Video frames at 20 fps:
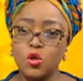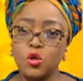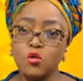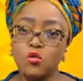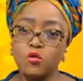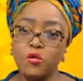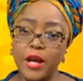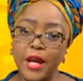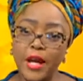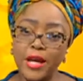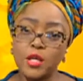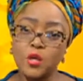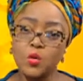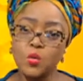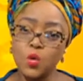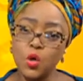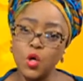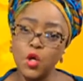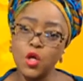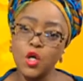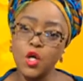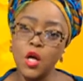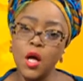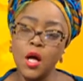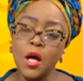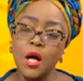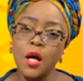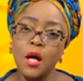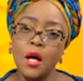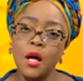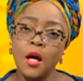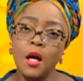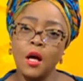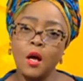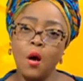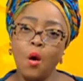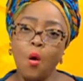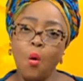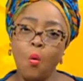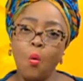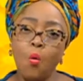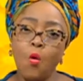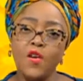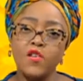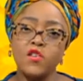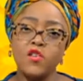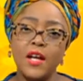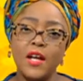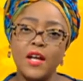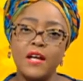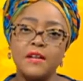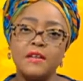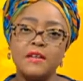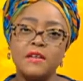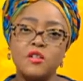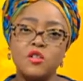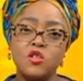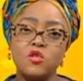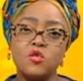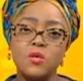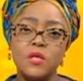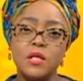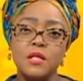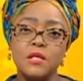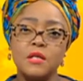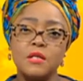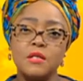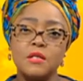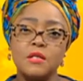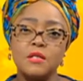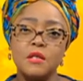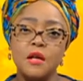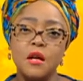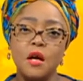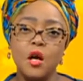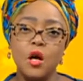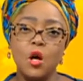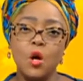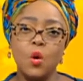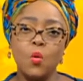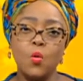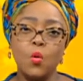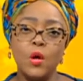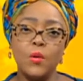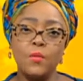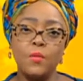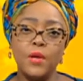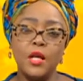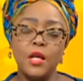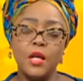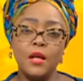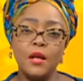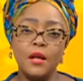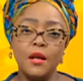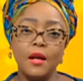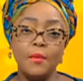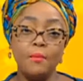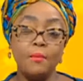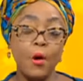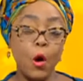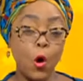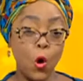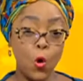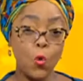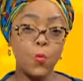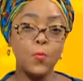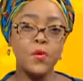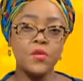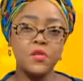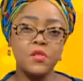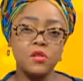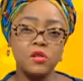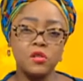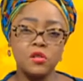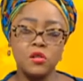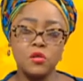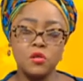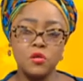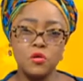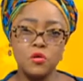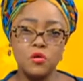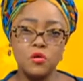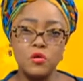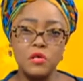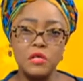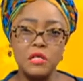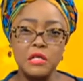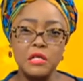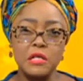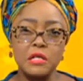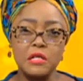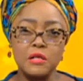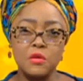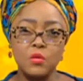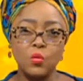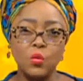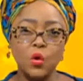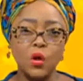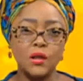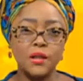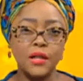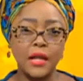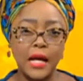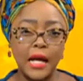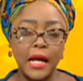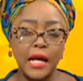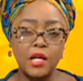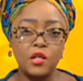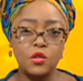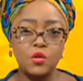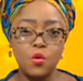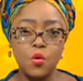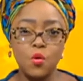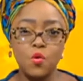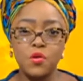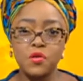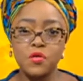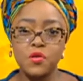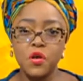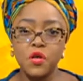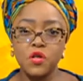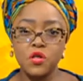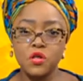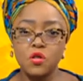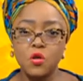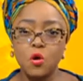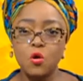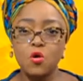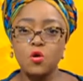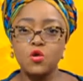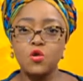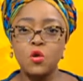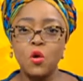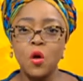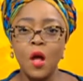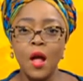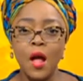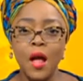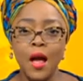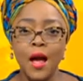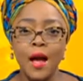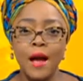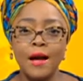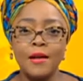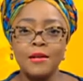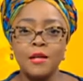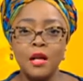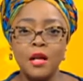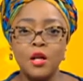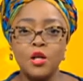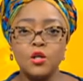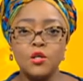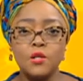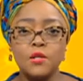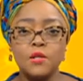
to create work, which industries would be in pole position to do this? What has your research told you? And